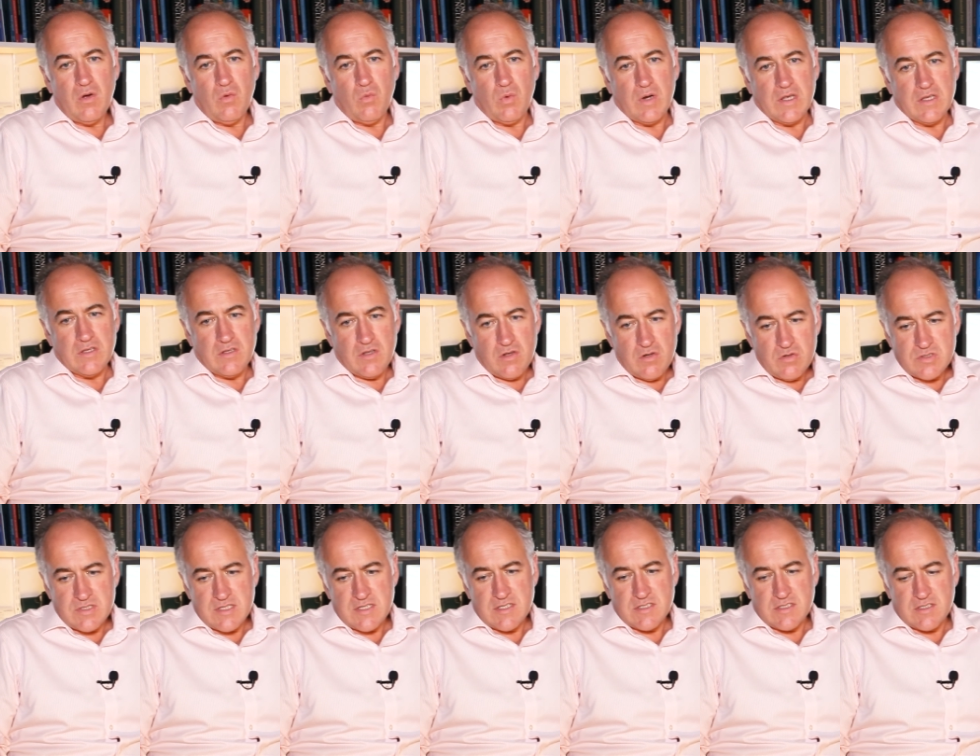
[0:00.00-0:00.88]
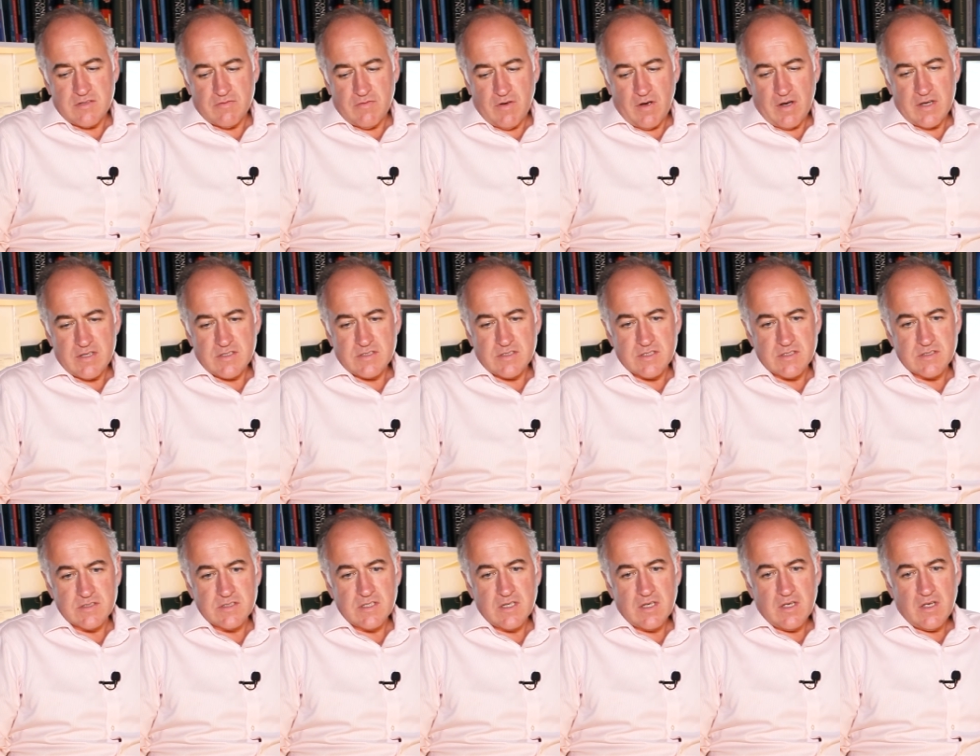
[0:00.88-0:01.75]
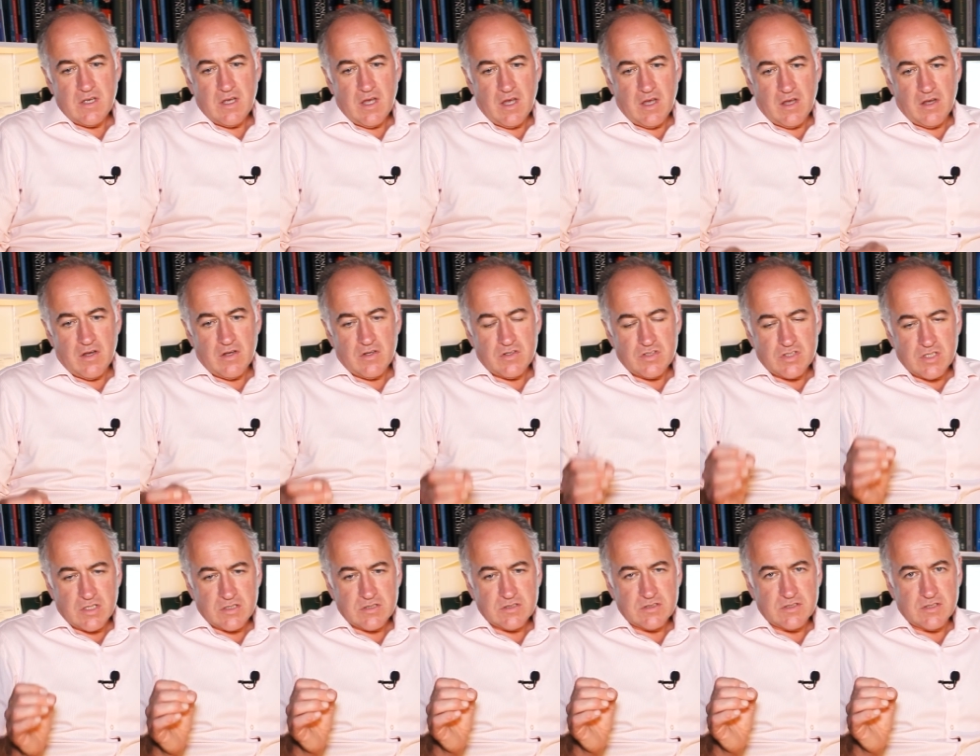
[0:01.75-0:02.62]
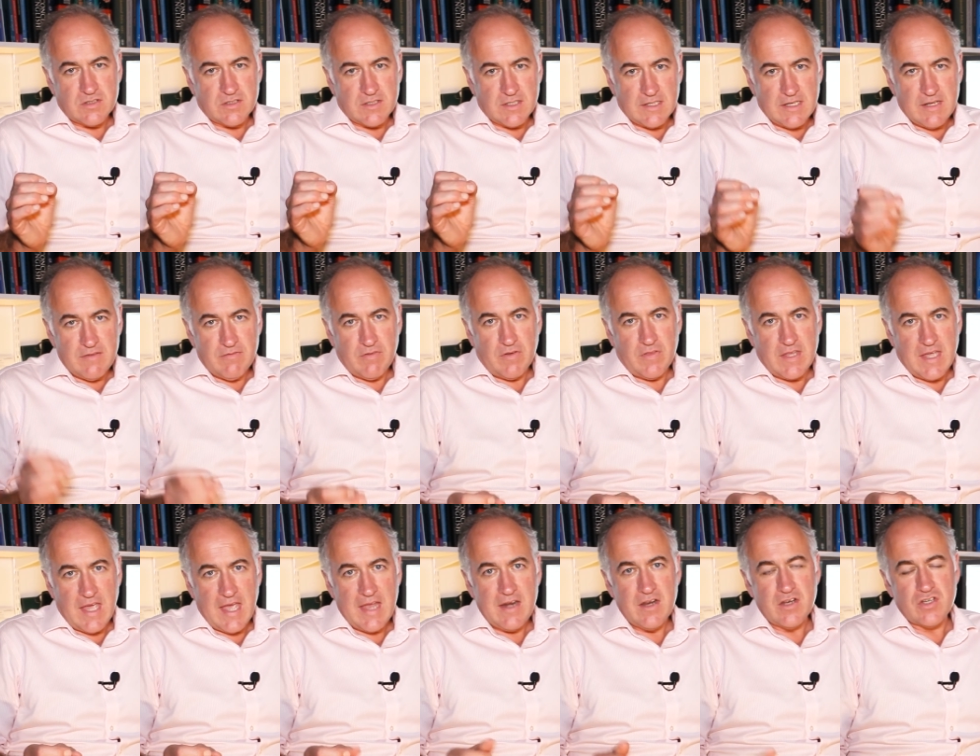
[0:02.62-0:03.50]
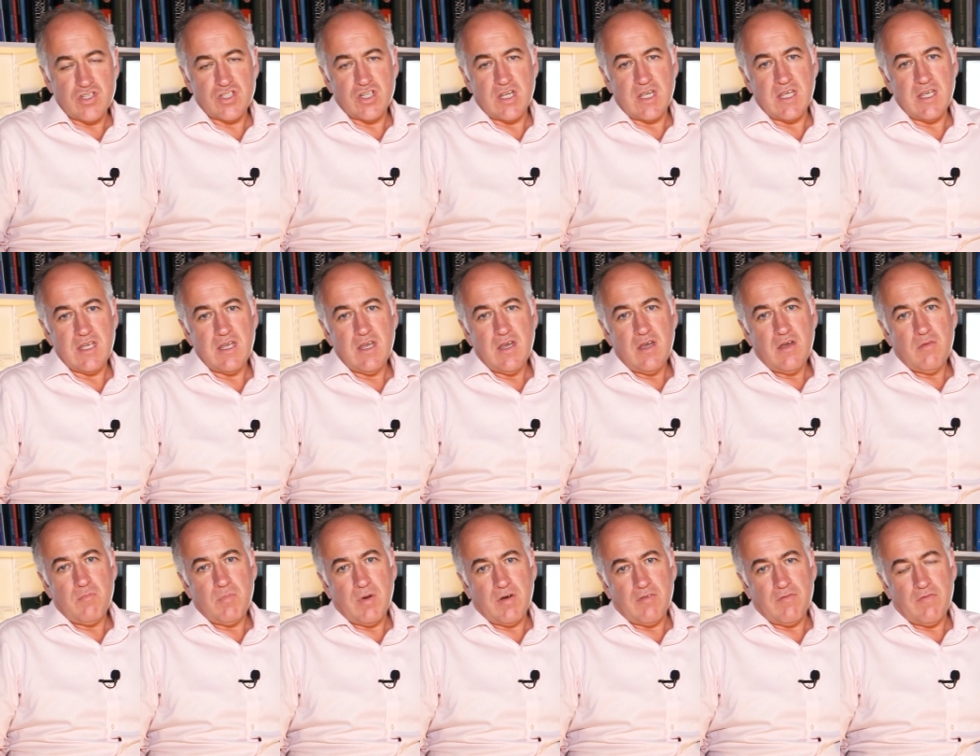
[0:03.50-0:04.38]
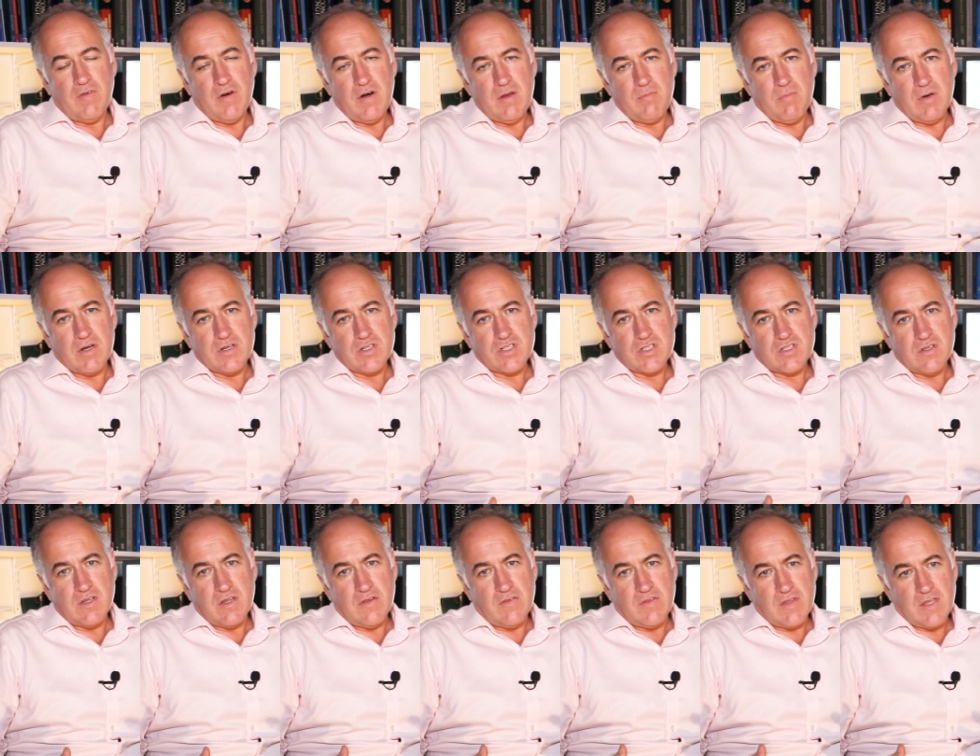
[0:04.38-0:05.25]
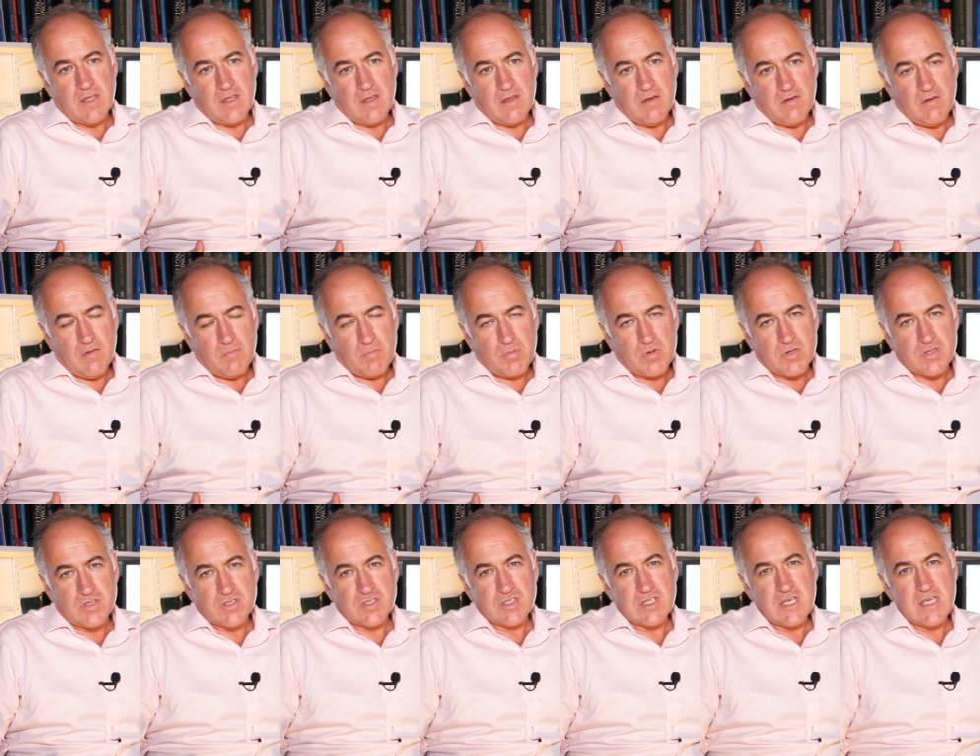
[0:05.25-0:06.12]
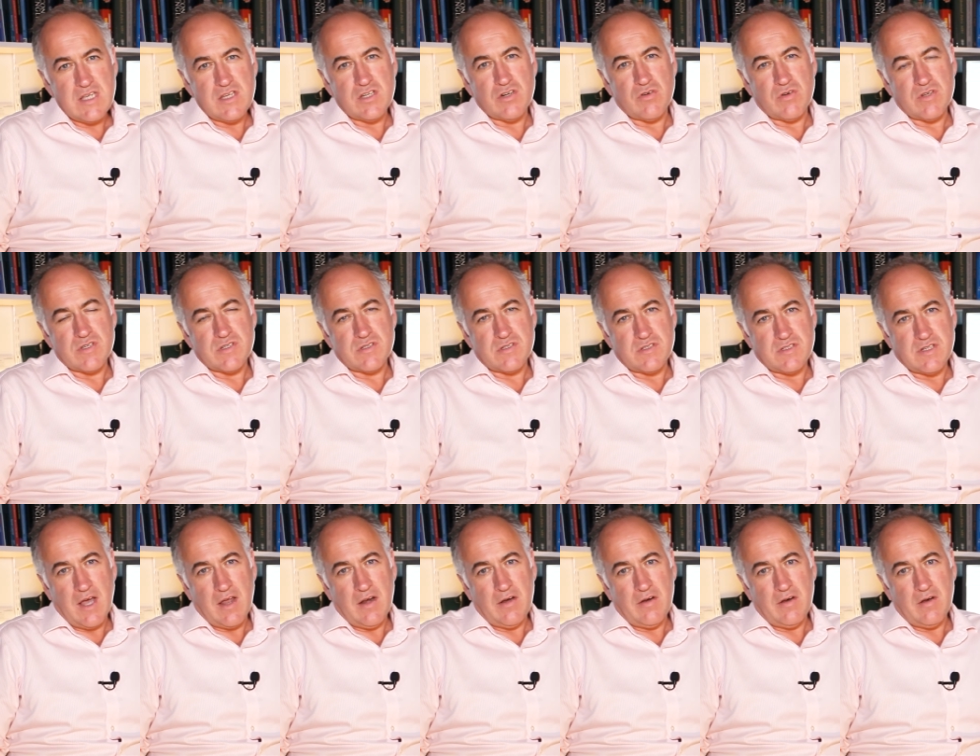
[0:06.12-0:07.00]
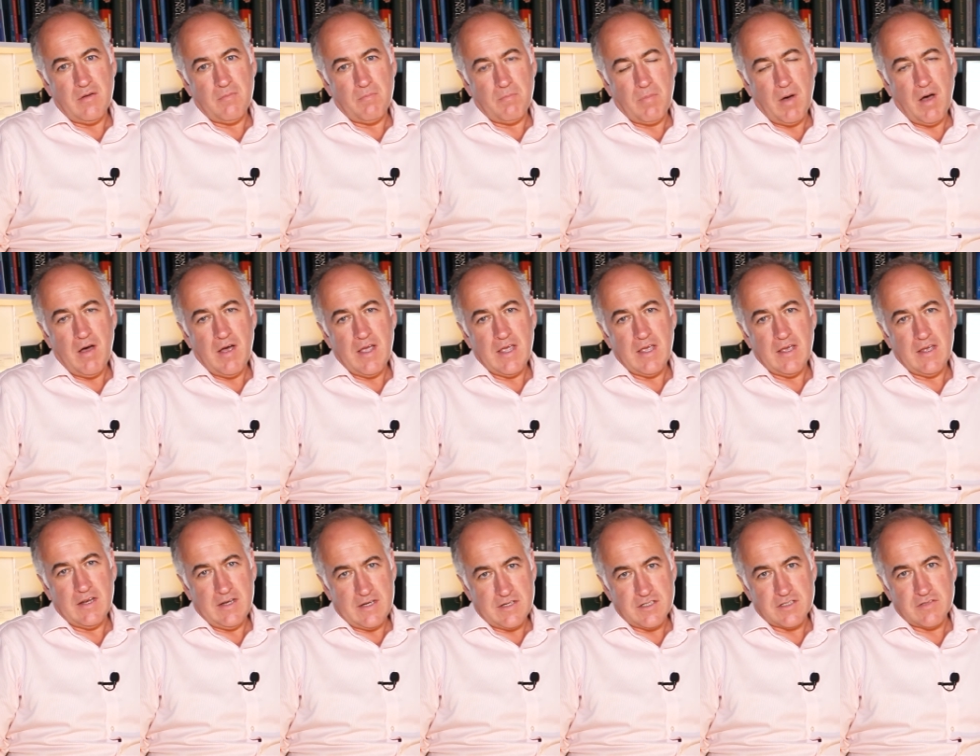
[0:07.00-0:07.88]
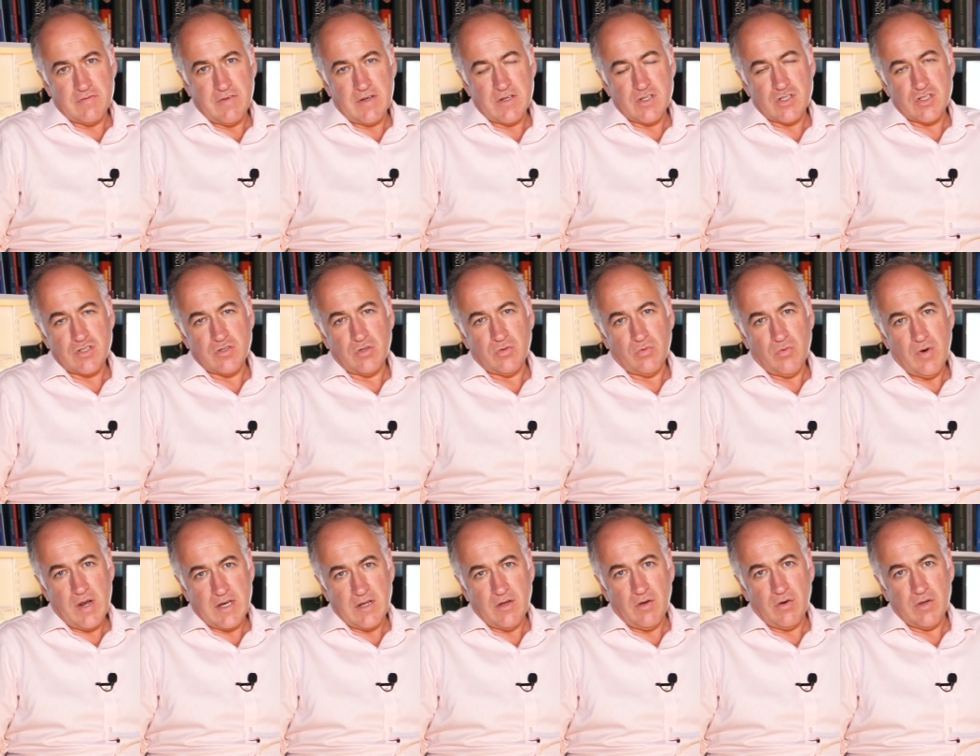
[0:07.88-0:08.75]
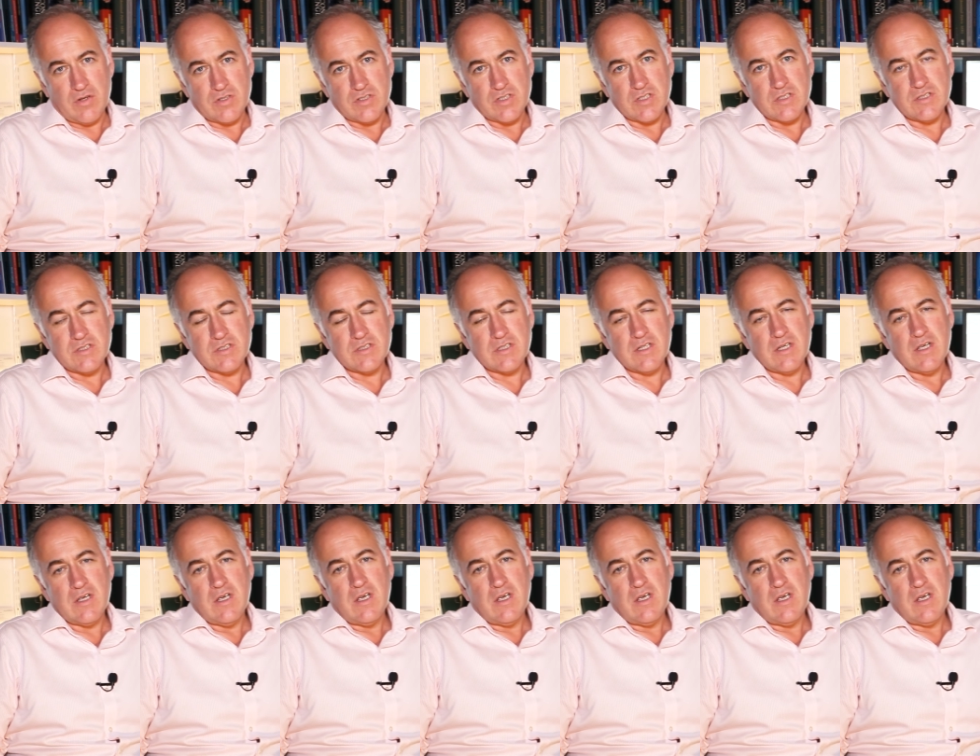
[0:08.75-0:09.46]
We use these devices just to deliver the energy, but very much the procedure is done by an interventional radiologist